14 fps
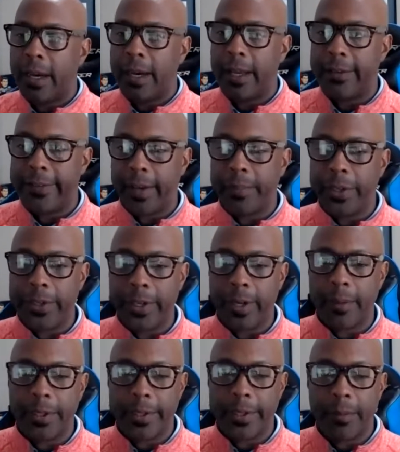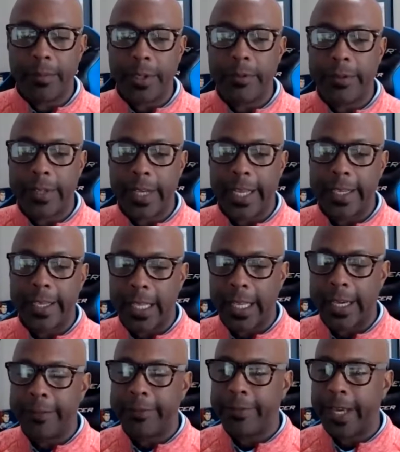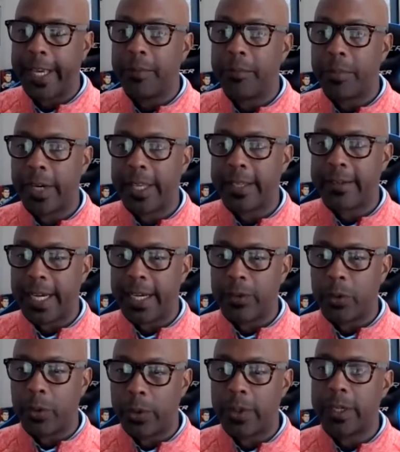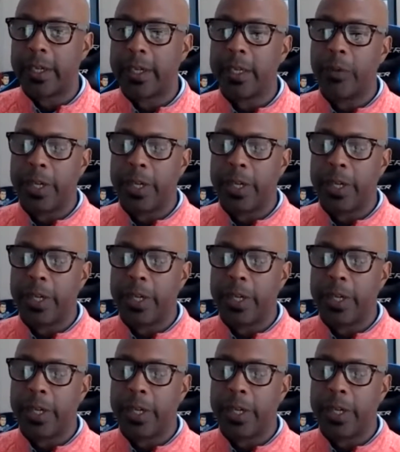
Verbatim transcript: uh, www.lifeandbreath.org.